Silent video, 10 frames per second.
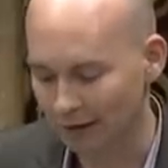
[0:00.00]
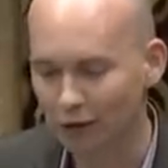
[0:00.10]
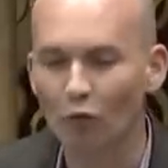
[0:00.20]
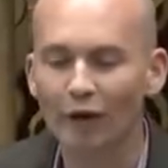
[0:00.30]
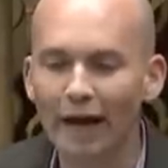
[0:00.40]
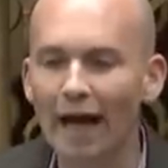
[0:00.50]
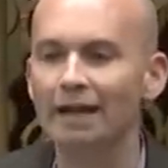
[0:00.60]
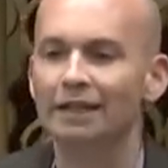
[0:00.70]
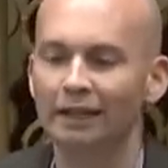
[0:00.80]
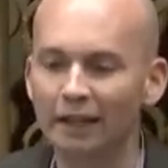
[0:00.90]
the
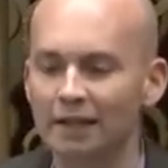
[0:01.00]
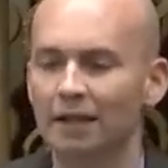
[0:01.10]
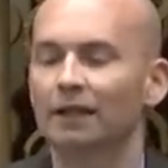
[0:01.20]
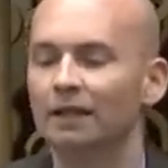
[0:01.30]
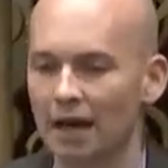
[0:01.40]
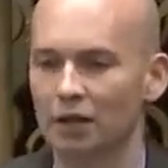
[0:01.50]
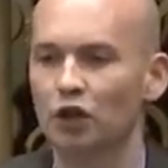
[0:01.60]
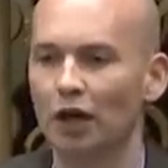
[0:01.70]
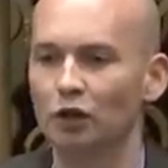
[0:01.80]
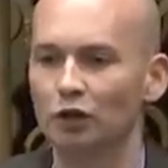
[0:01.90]
reality is that the tax
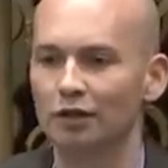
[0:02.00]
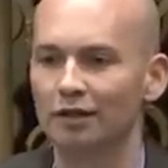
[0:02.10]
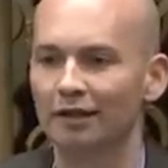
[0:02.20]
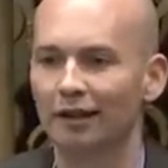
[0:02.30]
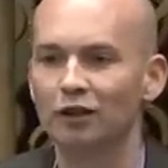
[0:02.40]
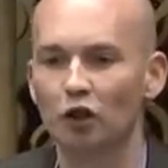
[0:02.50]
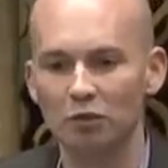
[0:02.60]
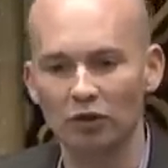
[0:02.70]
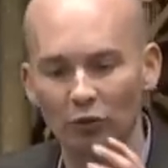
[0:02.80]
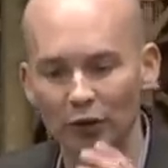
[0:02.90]
changes, in terms
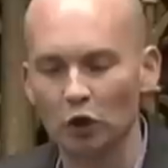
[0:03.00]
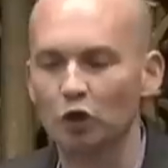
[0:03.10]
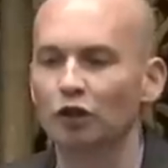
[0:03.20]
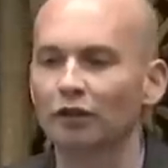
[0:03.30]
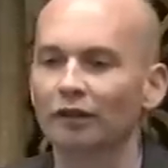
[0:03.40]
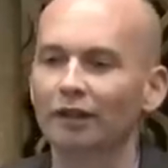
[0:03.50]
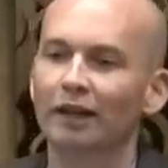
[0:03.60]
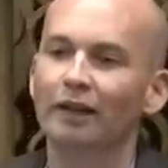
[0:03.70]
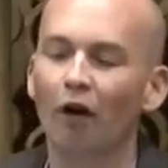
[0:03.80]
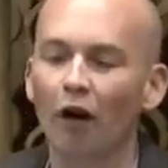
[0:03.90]
of the reduction
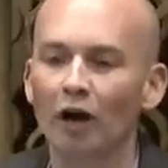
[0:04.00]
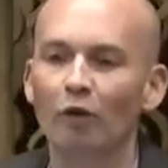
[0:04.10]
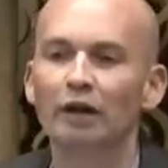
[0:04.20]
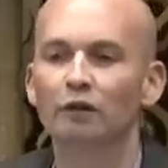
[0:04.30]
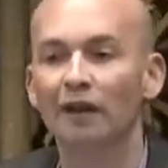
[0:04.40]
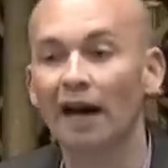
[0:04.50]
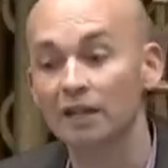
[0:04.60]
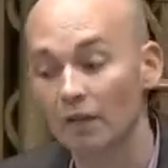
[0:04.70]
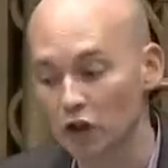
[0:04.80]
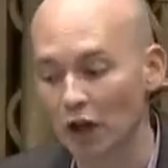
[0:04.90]
in the higher rate of tax
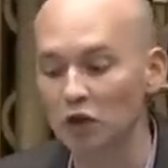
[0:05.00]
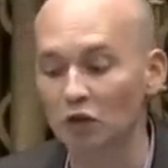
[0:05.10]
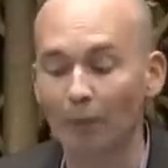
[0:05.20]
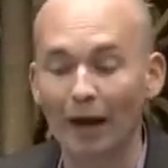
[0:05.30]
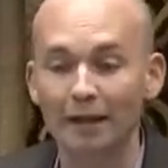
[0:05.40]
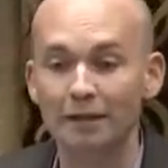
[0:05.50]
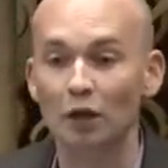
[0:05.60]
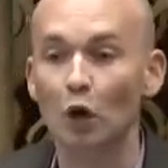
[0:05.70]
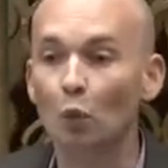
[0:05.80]
and the change in bands,